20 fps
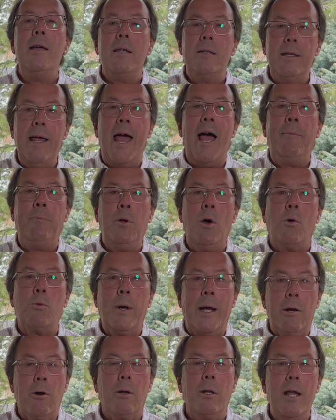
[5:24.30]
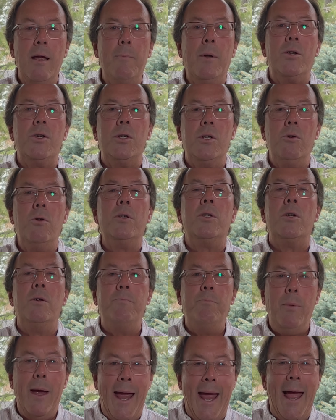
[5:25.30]
Tableau Reader limits you to
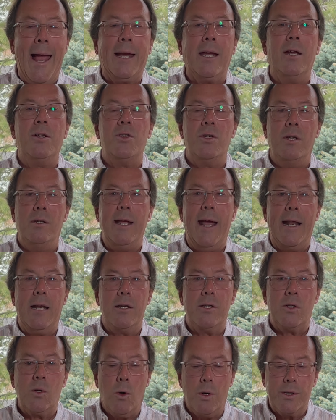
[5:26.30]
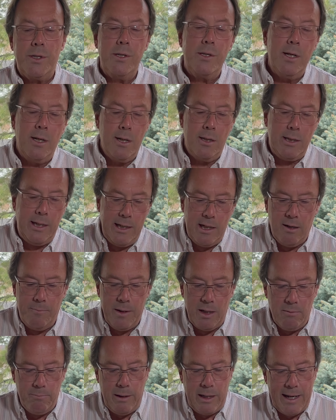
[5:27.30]
packaged data sources in a
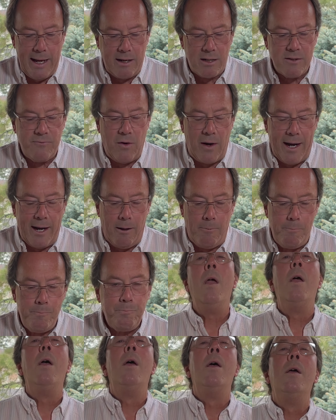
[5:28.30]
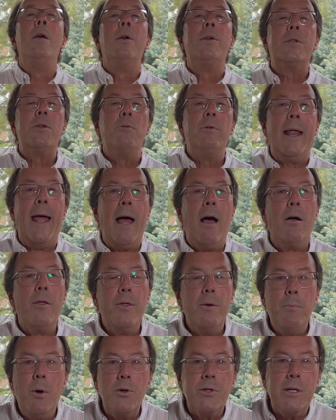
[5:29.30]
TWBX file. So now
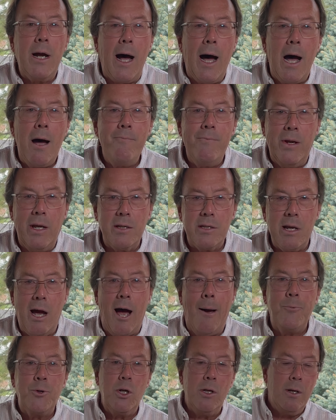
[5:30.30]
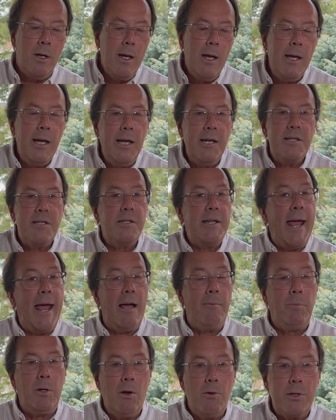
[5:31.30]
the most obvious option is
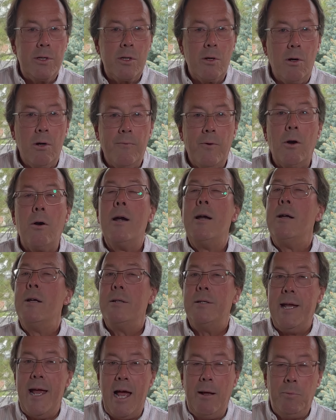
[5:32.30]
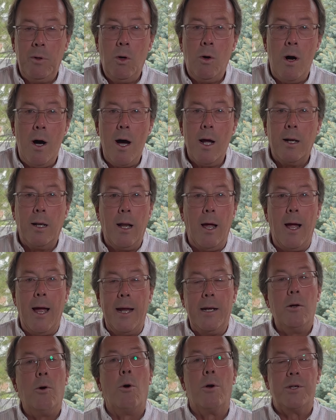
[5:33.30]
Tableau Server, Tableau
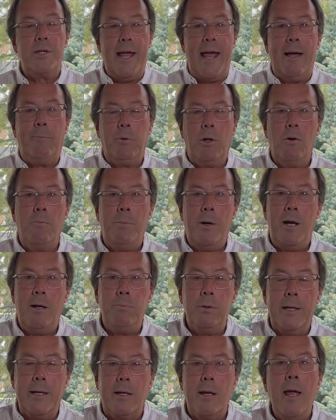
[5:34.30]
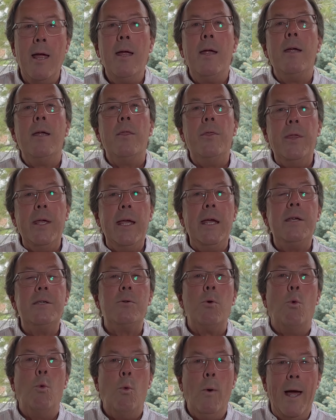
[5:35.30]
Online, or Tableau Public.
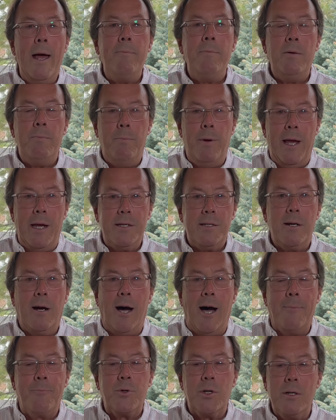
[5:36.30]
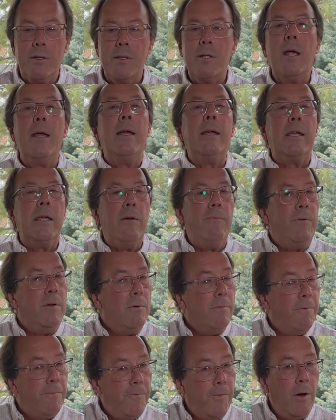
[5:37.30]
These web-based options give
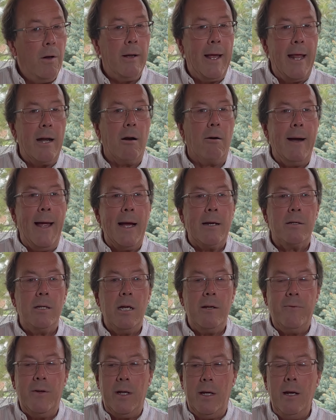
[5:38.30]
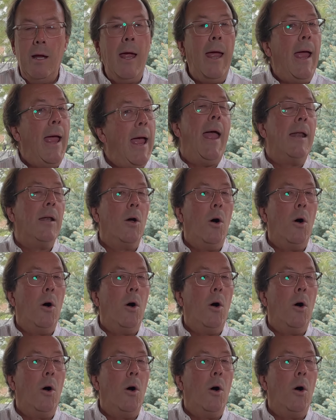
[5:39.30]
you full interactivity and